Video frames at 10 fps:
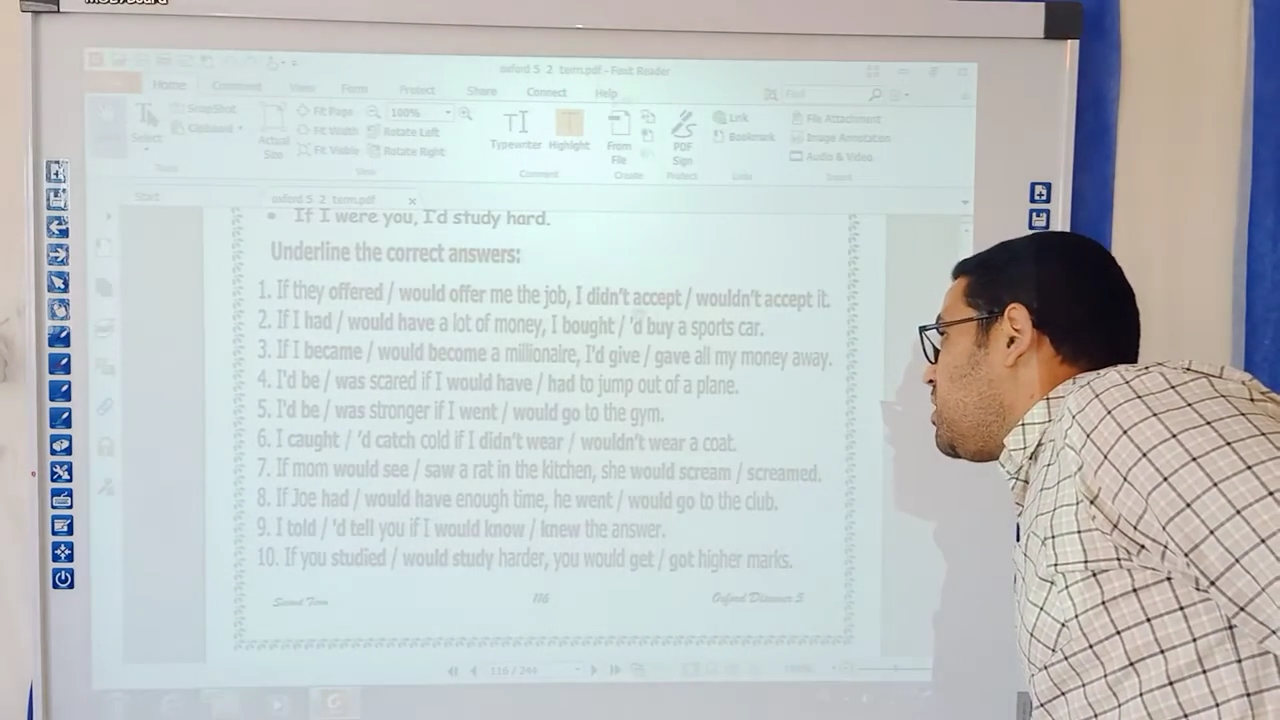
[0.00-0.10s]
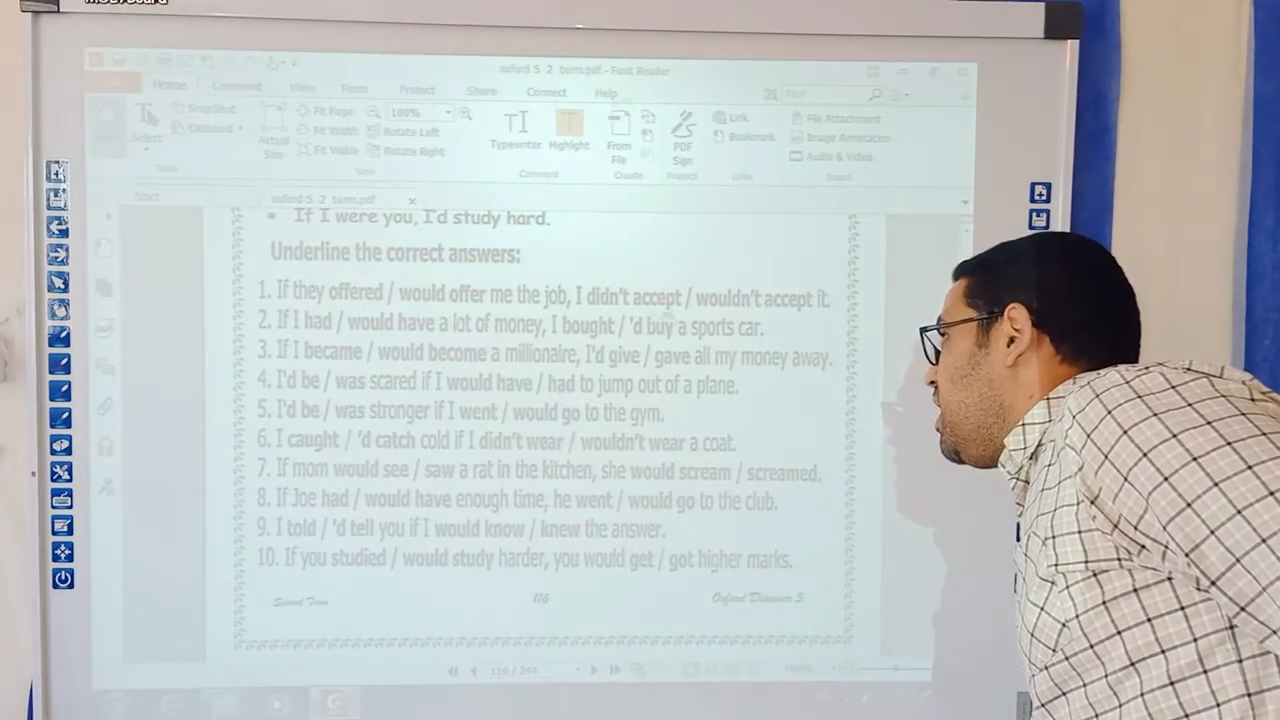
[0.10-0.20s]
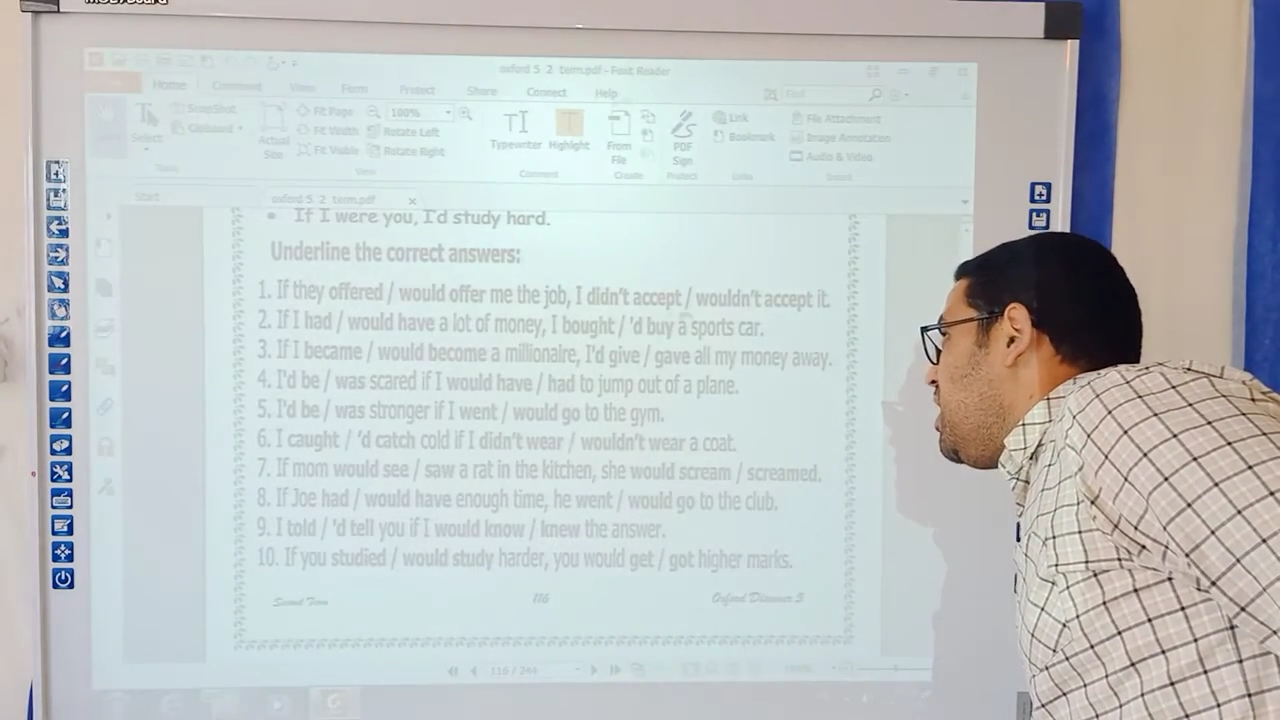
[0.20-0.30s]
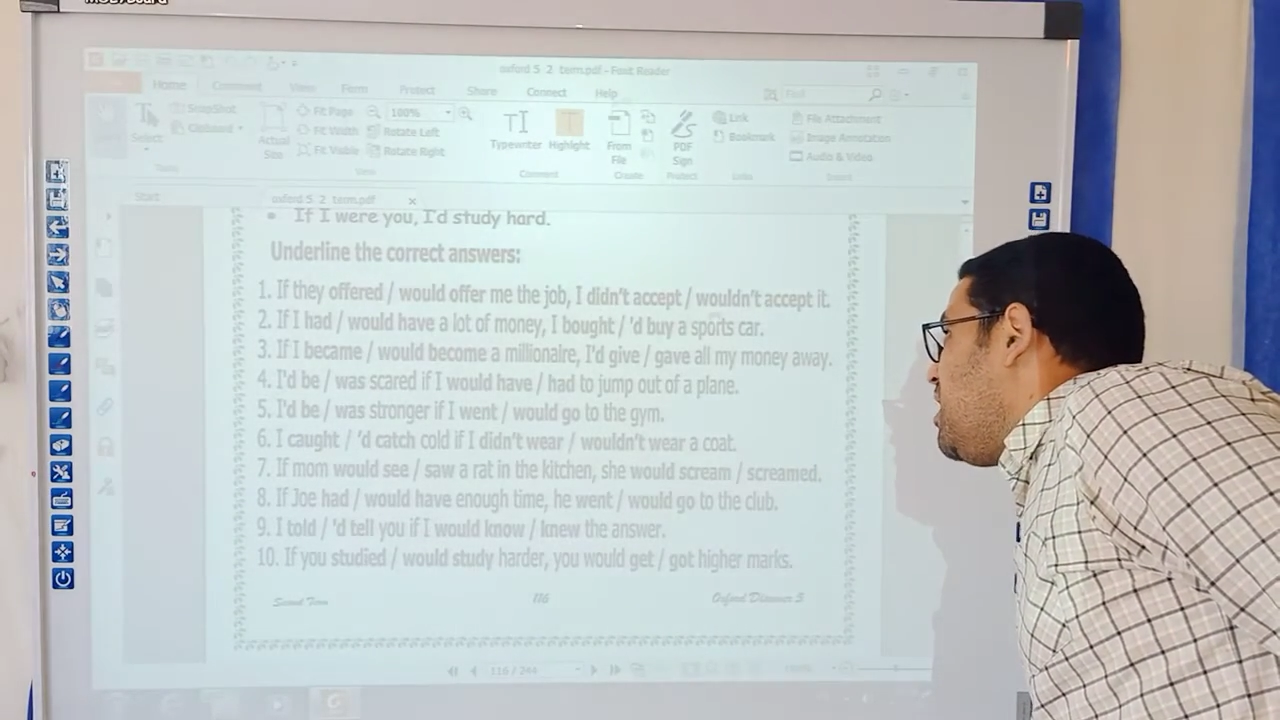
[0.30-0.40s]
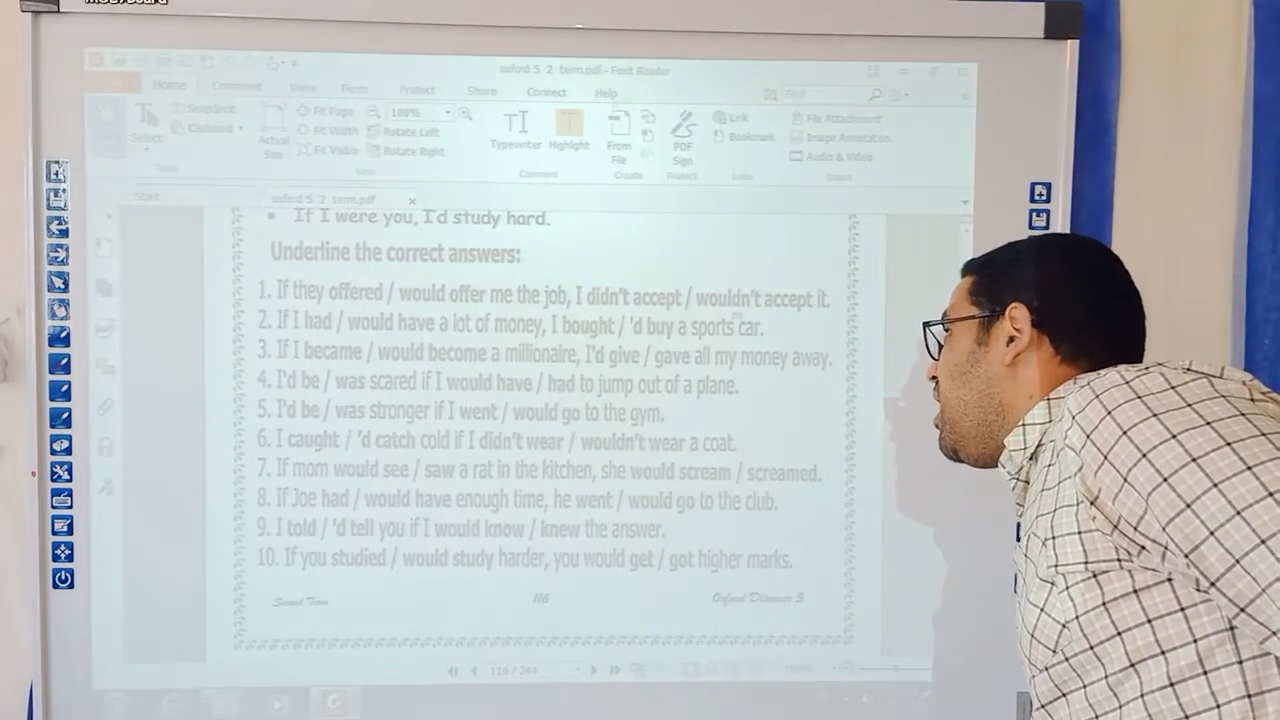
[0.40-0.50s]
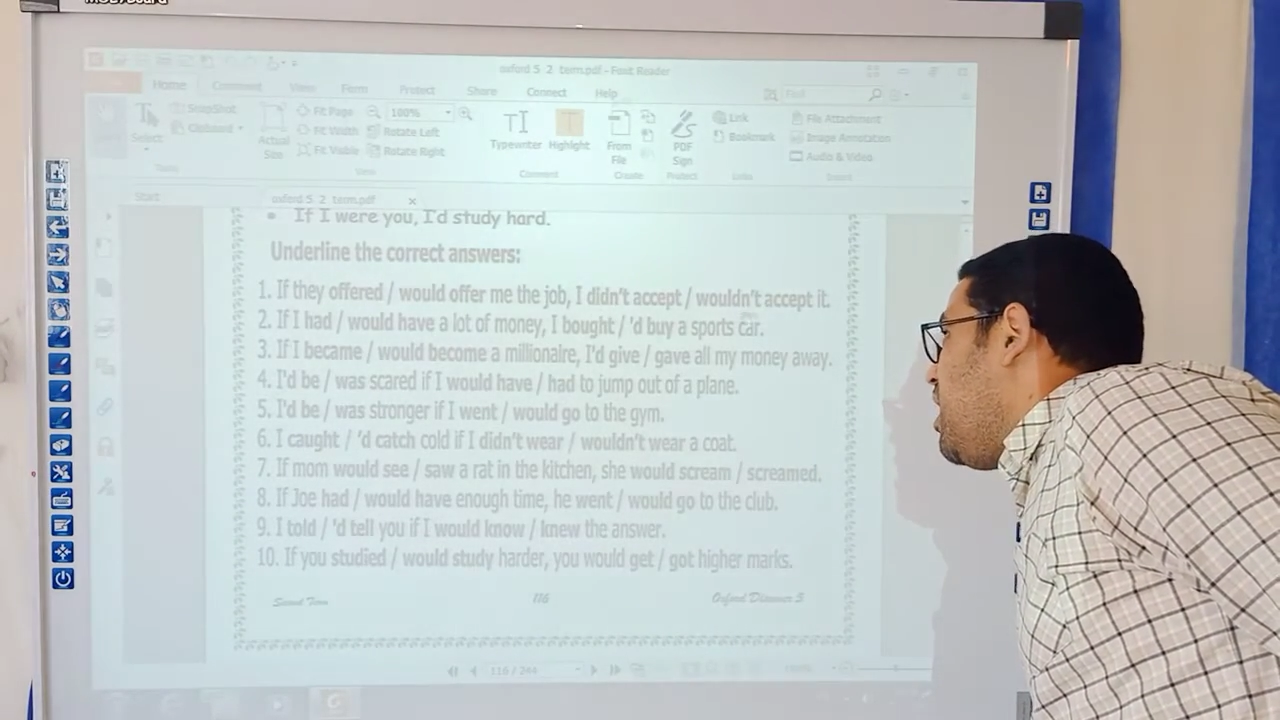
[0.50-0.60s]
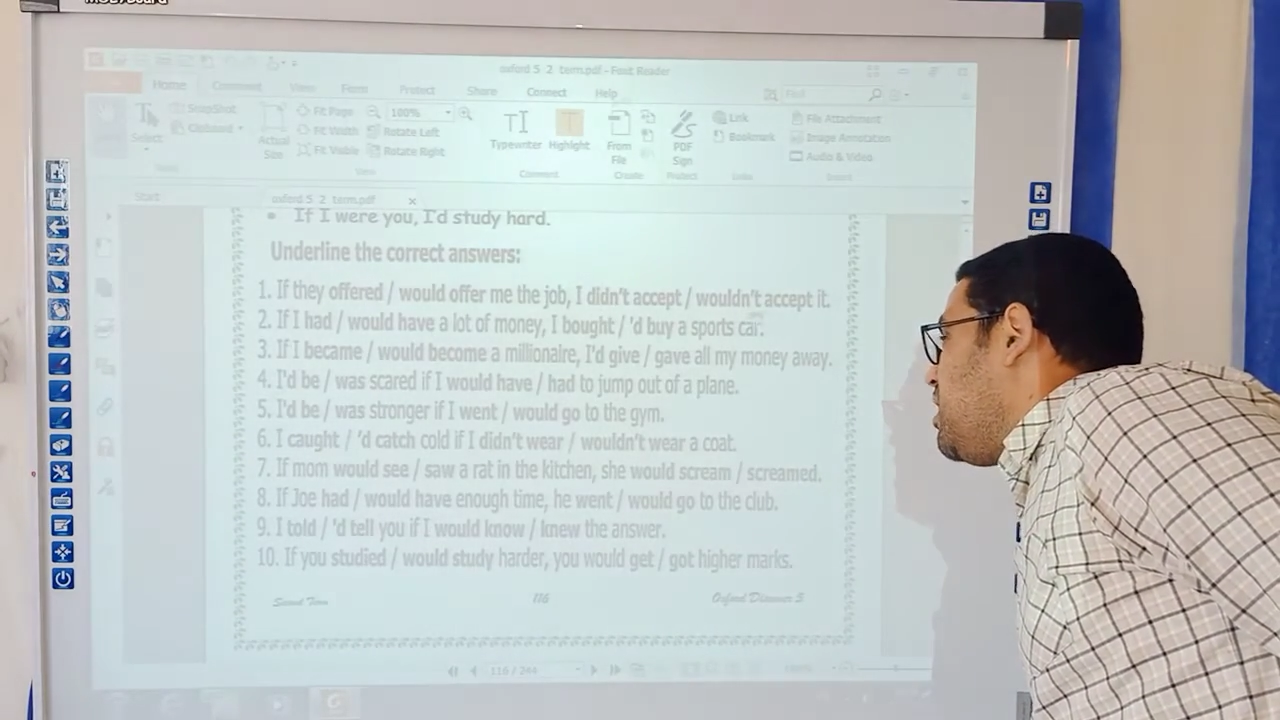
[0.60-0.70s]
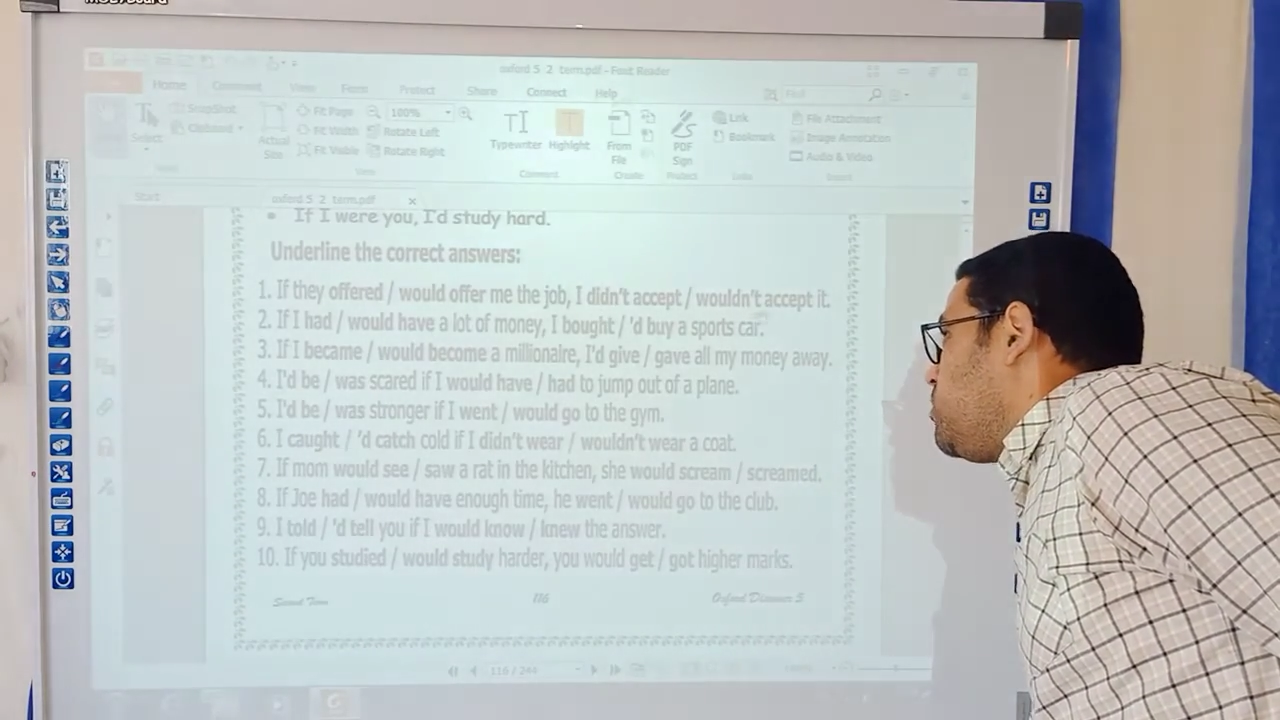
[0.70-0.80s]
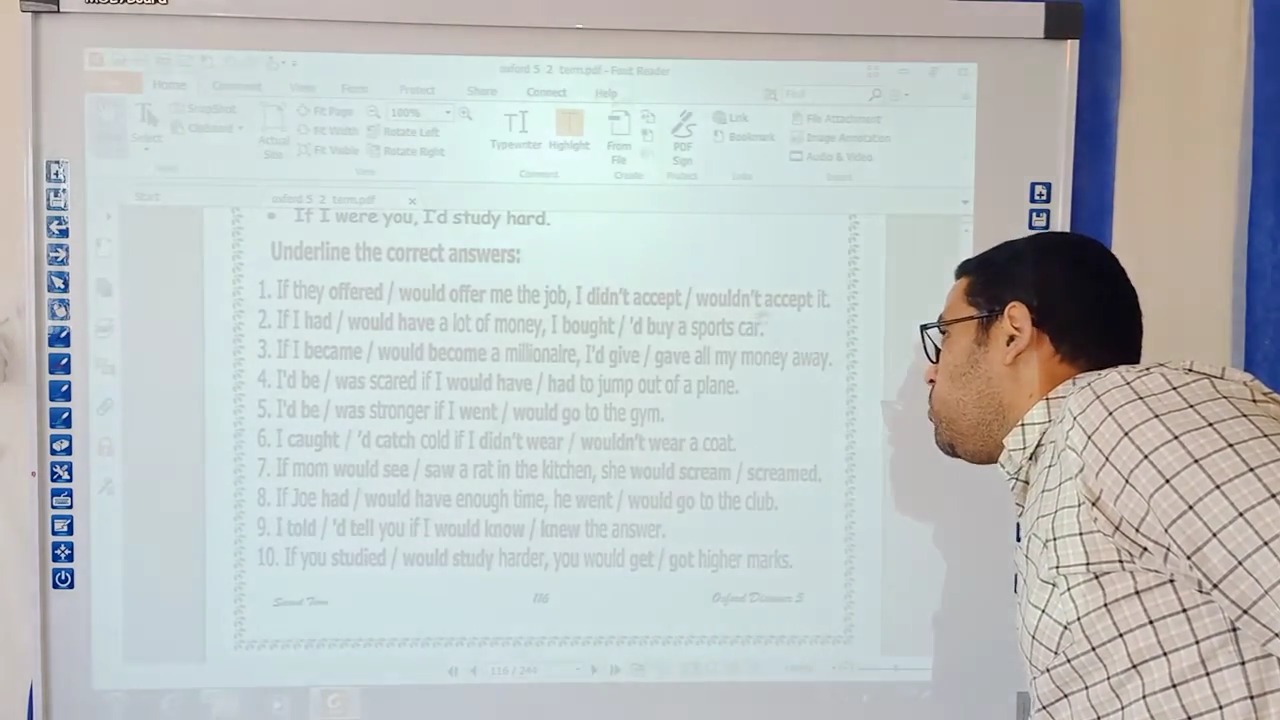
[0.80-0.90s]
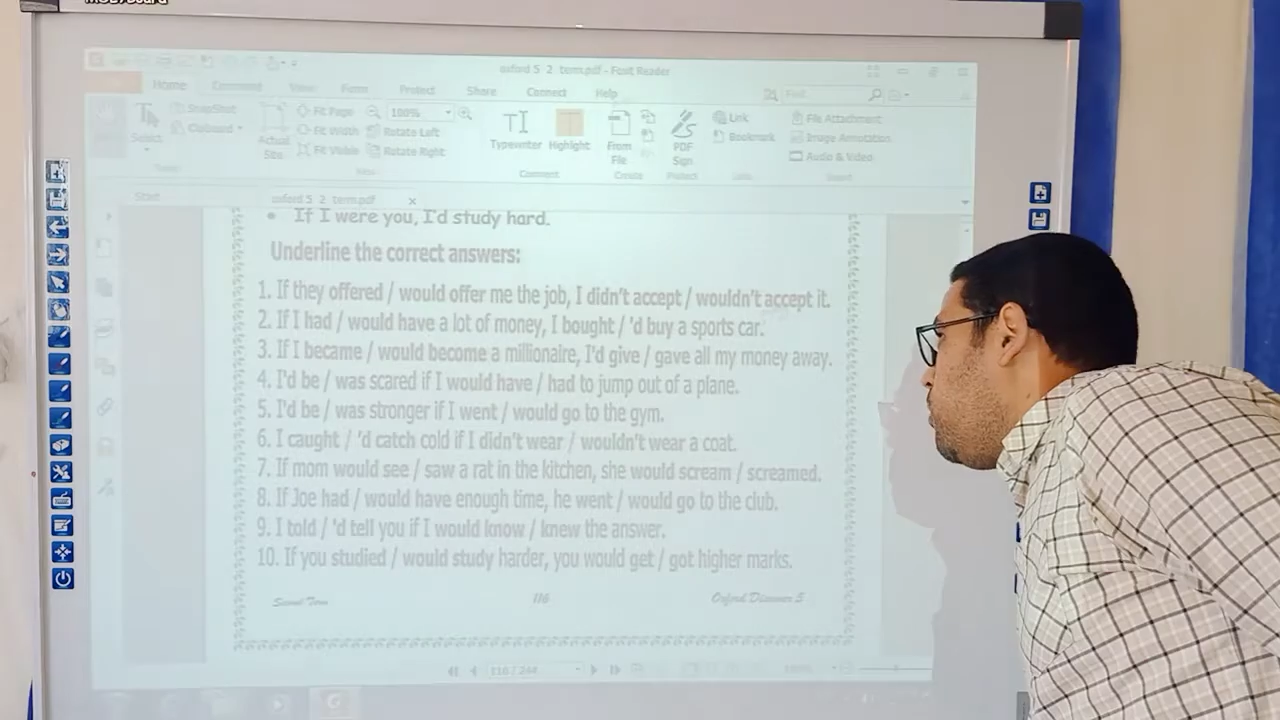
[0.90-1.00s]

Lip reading: okay, I